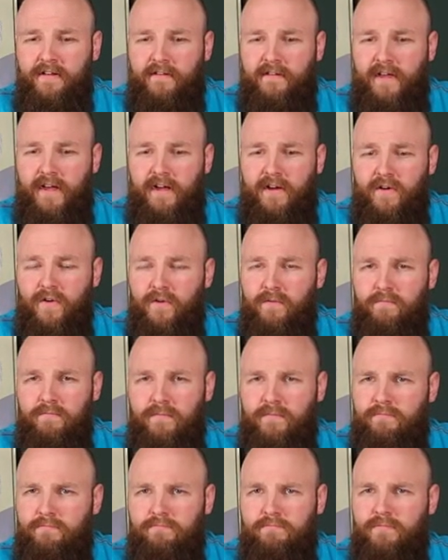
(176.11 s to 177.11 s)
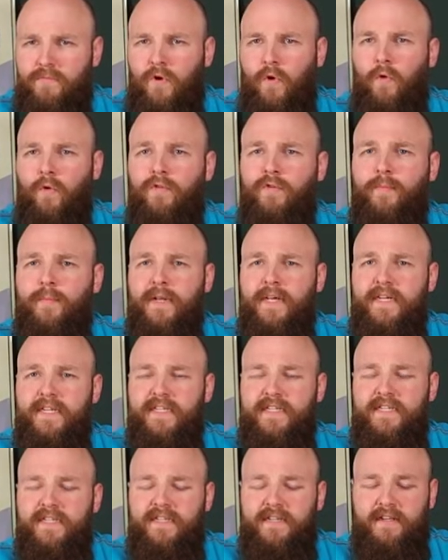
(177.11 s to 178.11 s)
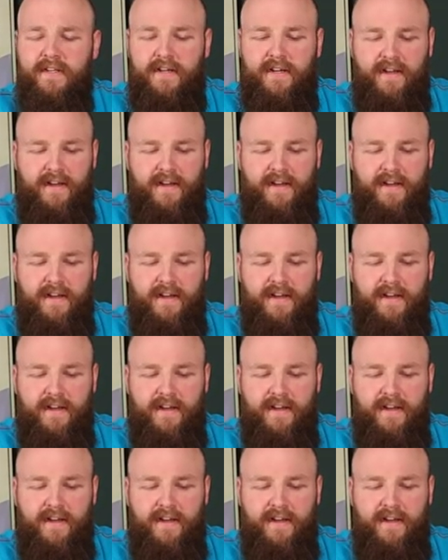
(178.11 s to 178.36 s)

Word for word: yeah, cold plates.